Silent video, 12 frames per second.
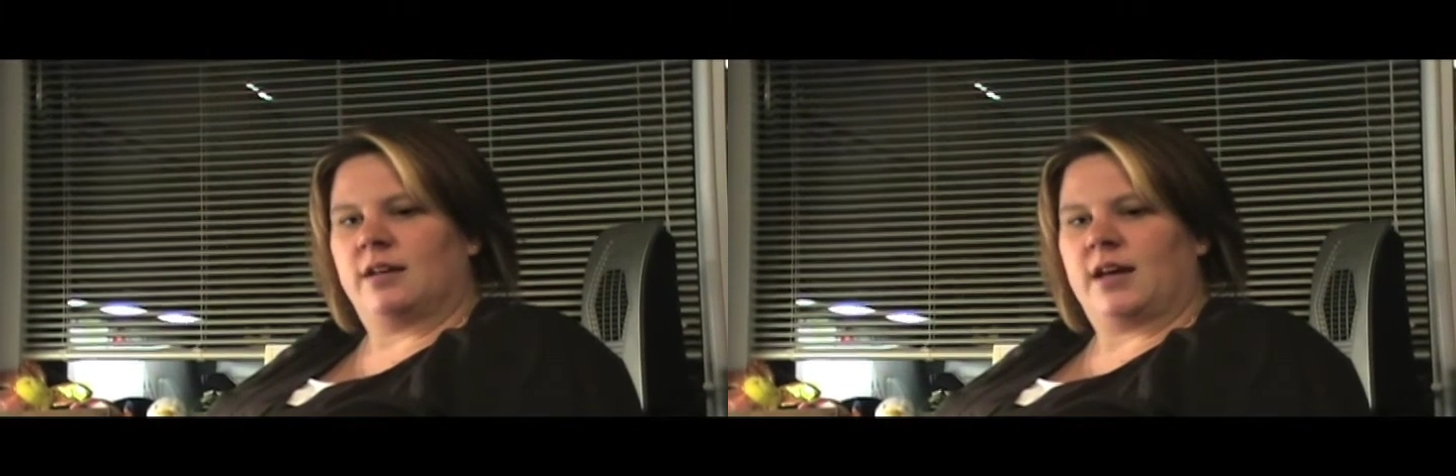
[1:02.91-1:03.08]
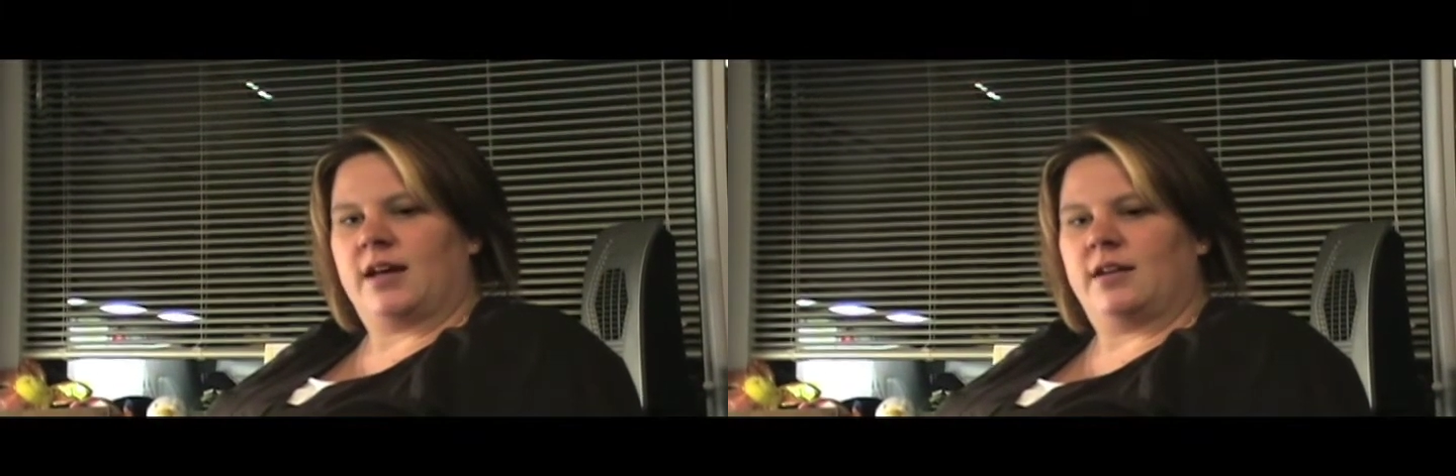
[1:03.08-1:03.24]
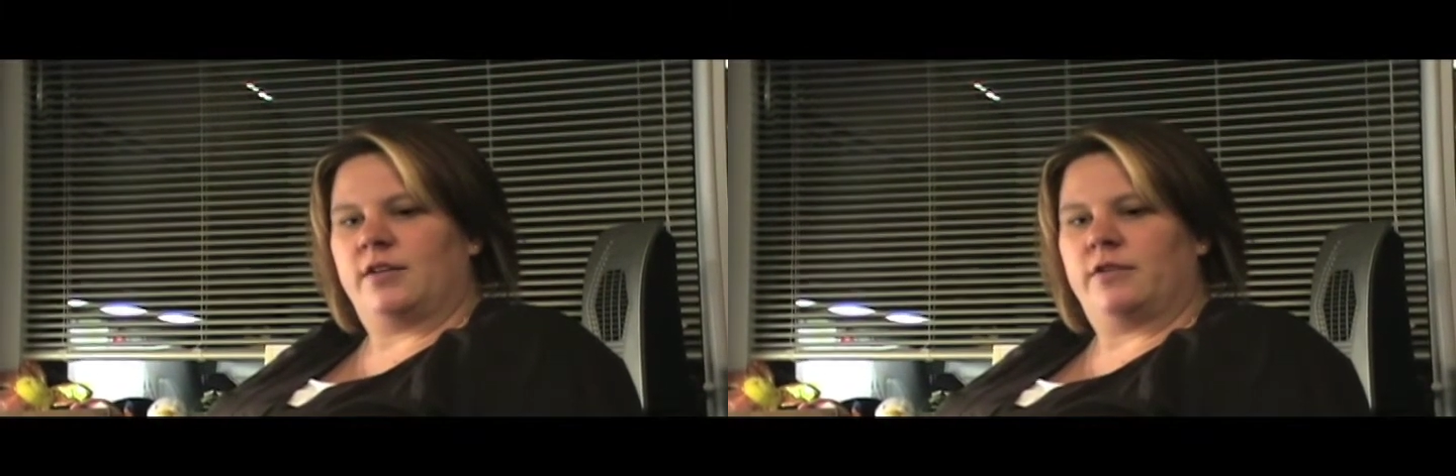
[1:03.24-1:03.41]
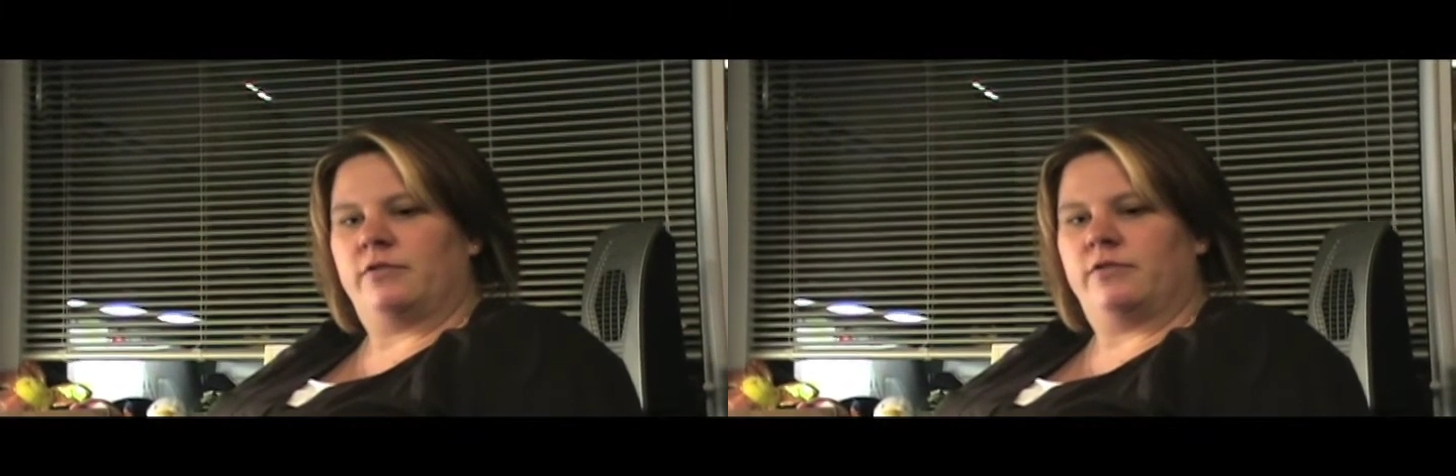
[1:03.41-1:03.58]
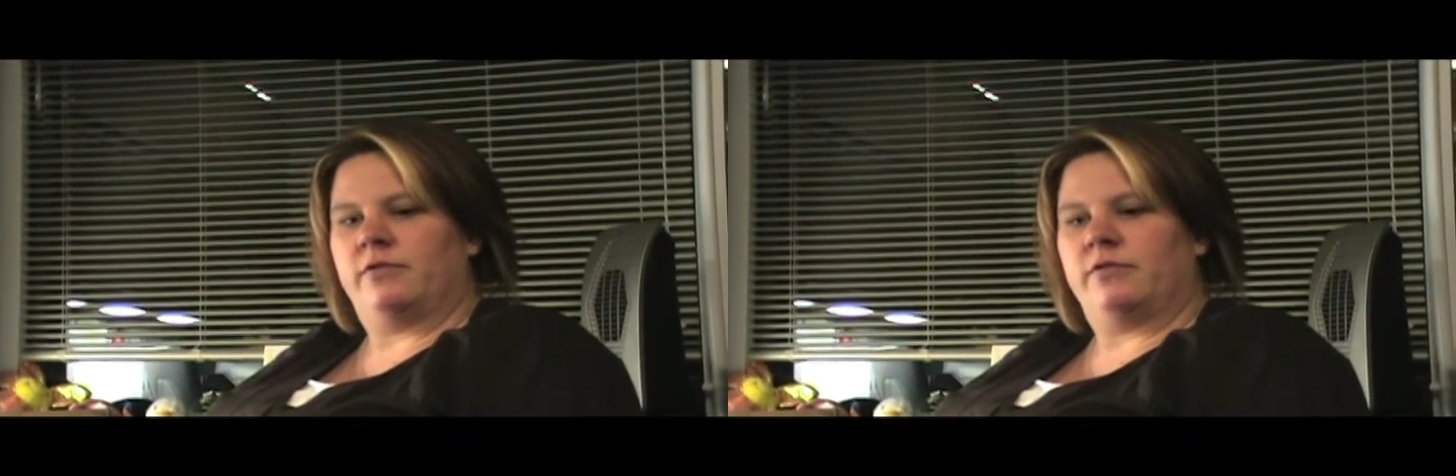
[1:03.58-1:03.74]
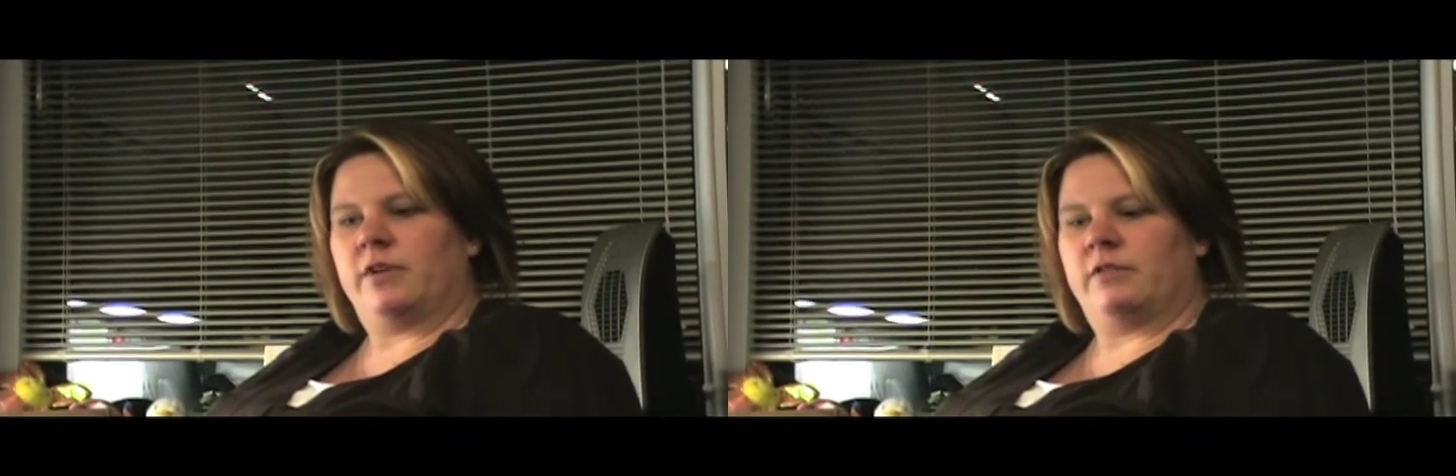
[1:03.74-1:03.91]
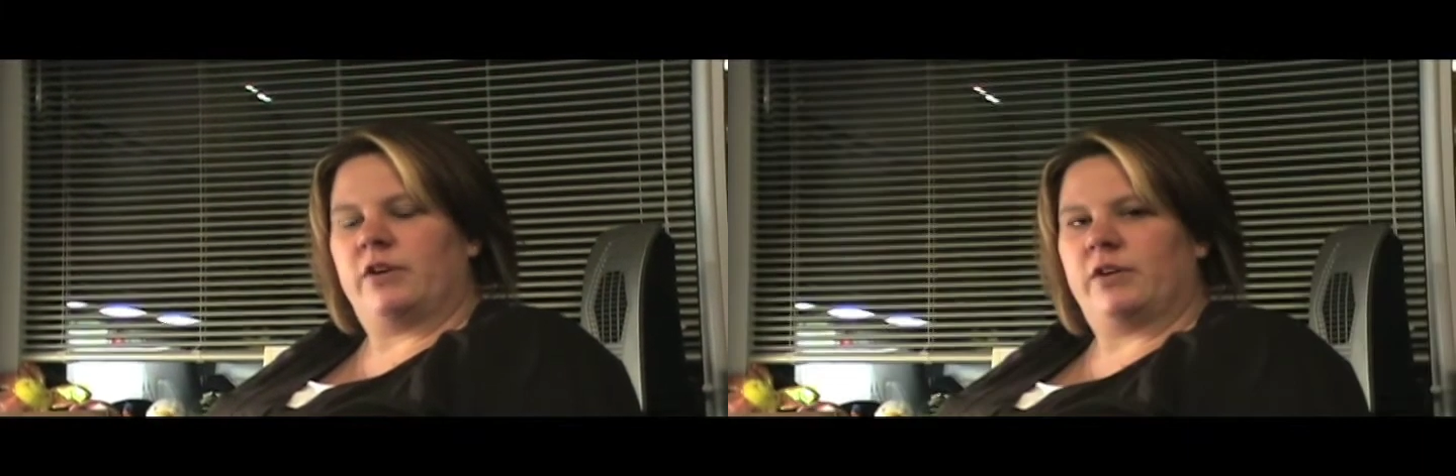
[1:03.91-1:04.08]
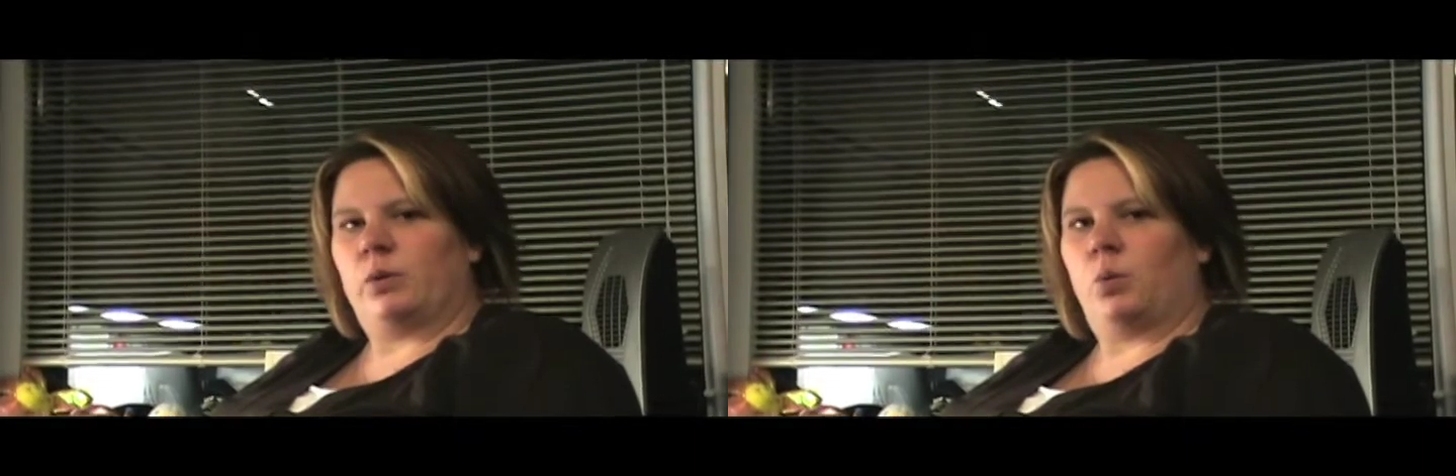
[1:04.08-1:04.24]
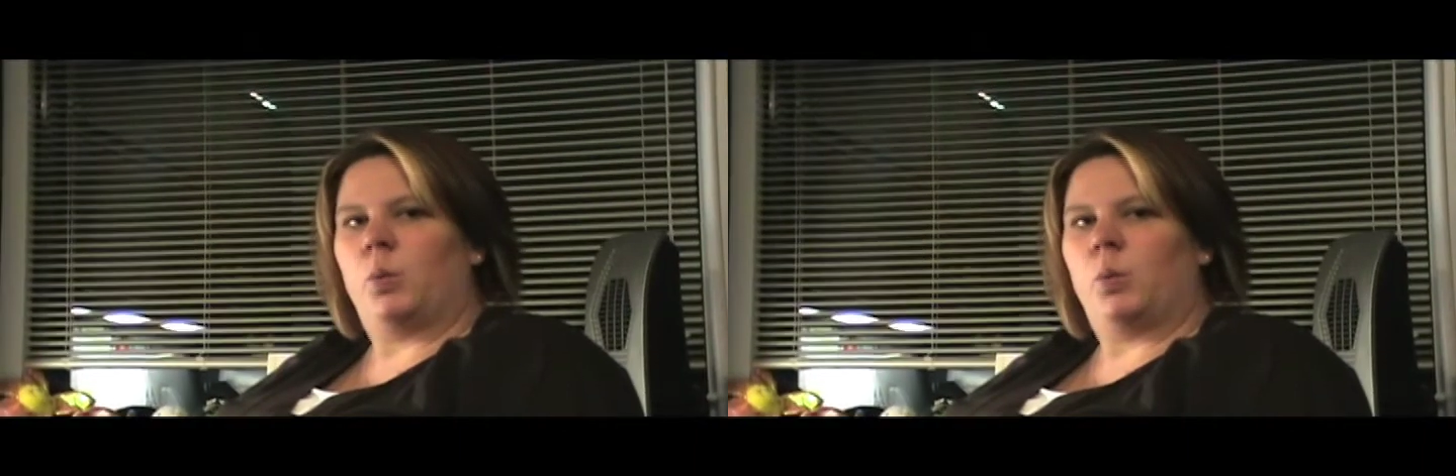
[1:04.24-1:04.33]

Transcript: kind of a very